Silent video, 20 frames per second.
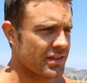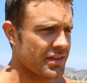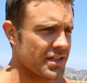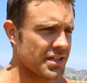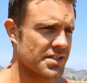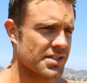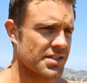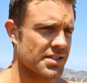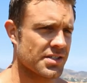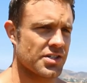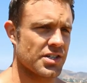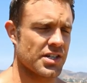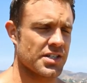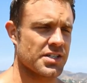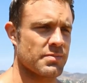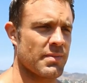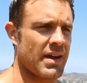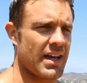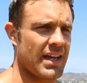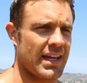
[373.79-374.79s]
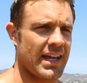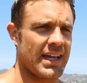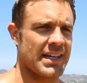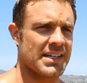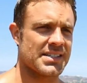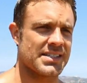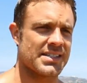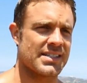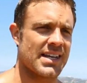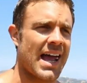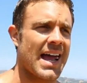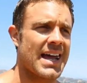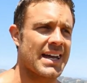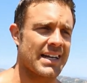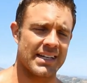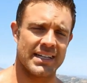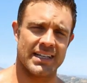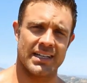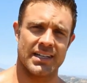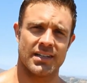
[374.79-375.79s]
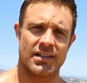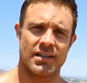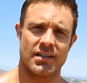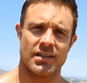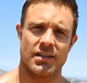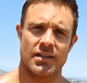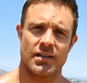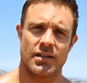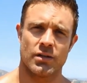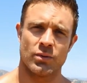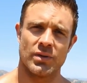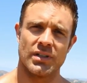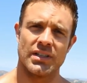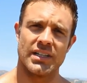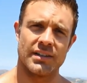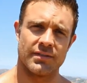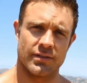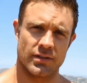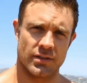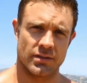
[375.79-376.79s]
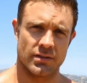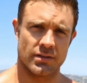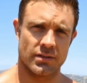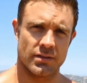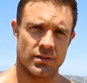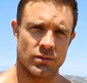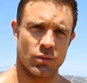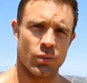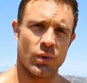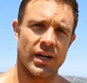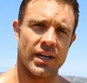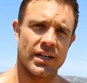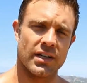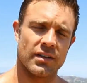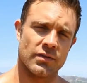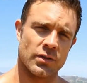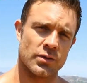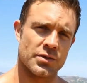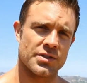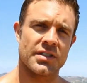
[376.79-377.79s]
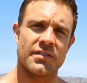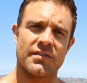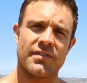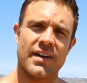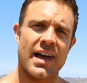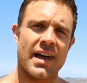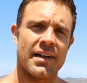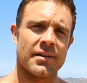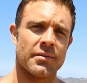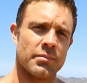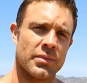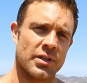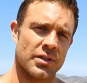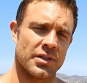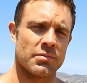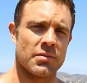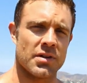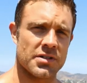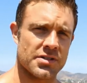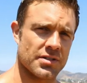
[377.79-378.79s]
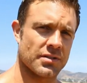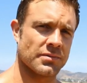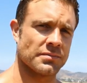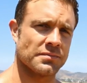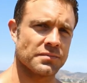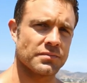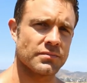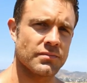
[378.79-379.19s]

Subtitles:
This is just my anxiety reliever way of losing fat and building muscle.